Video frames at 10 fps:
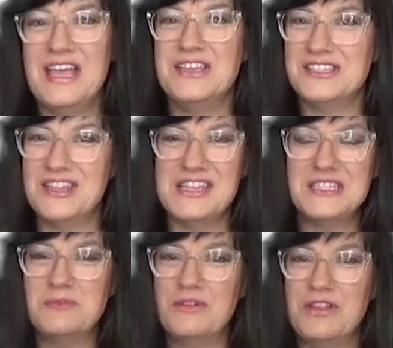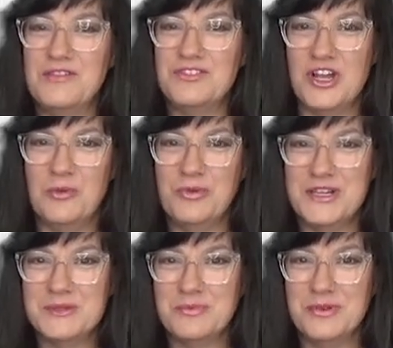So that's the beauty of gel
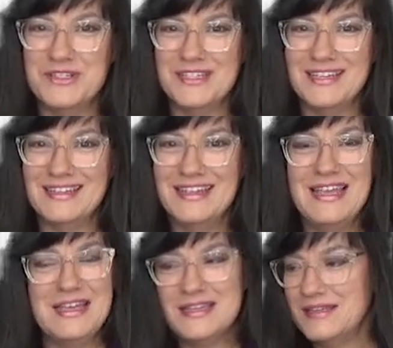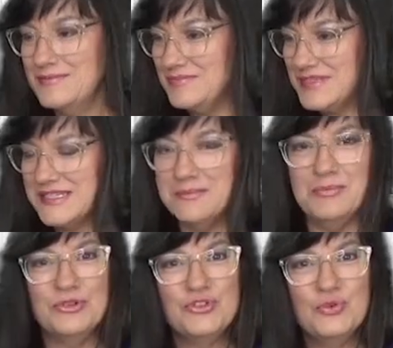press printing.
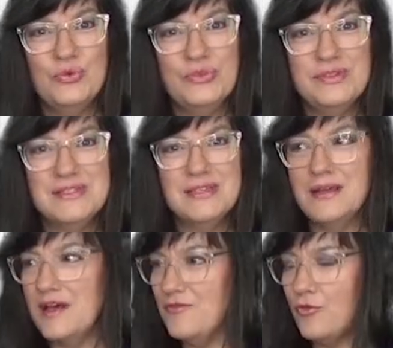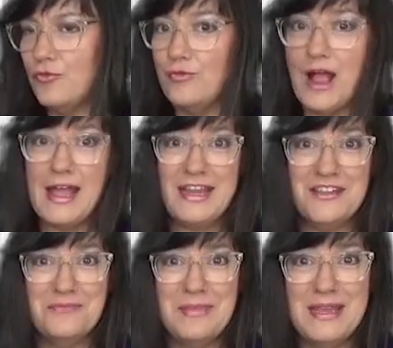Simple tools, a
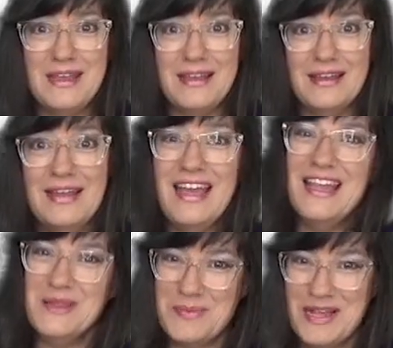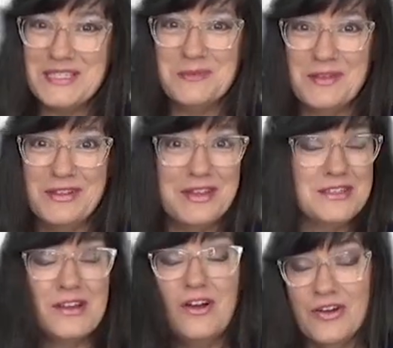variety of media, and the
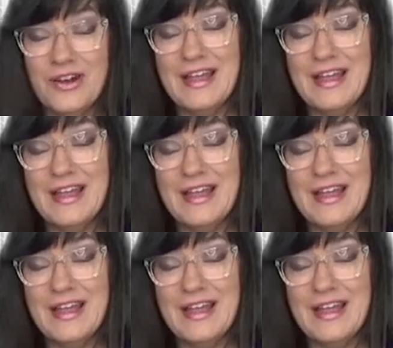possibilities are